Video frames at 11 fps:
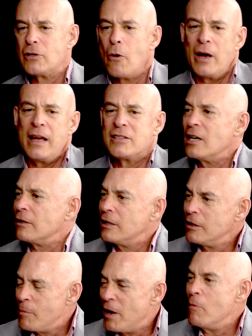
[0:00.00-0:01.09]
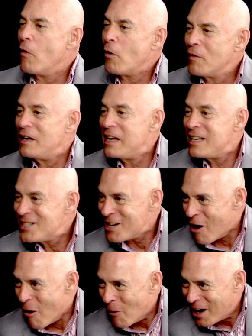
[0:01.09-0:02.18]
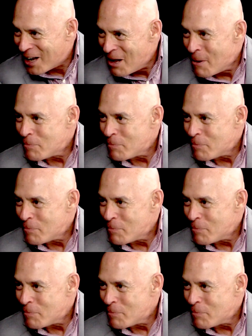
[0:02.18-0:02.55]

It's, so it's a little bit more than easygoing,